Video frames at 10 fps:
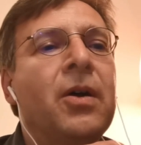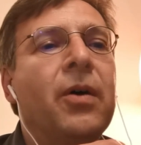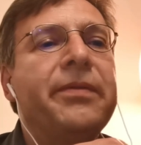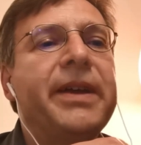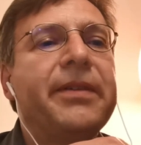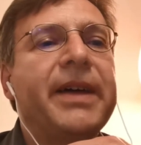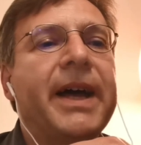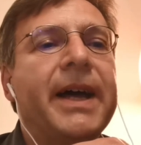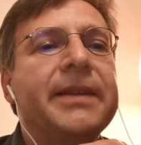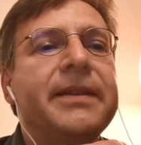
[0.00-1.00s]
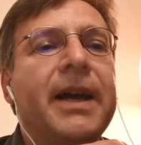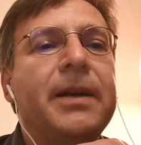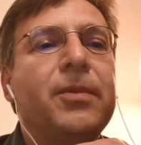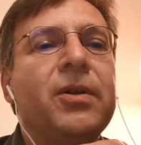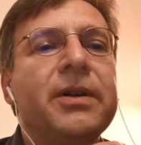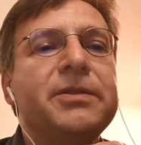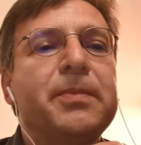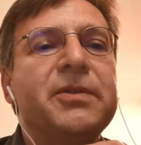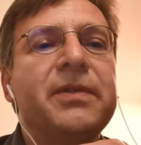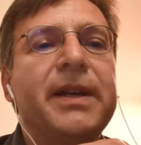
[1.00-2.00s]
On the other hand, animal
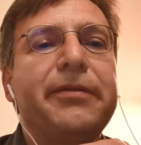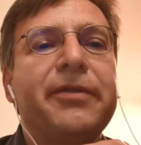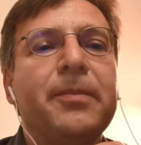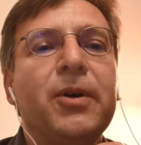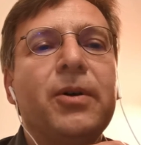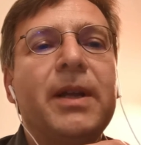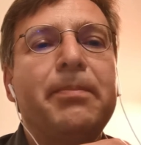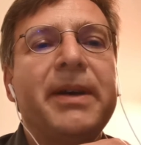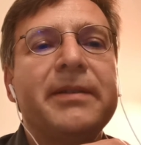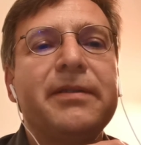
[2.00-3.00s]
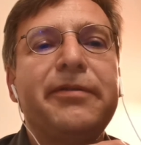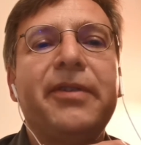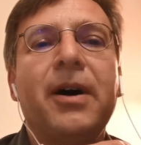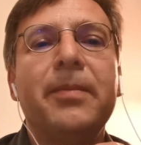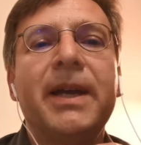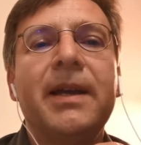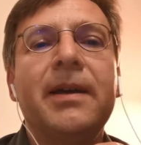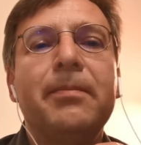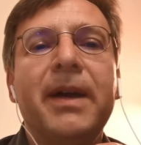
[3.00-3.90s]
husbandry from early peasant farming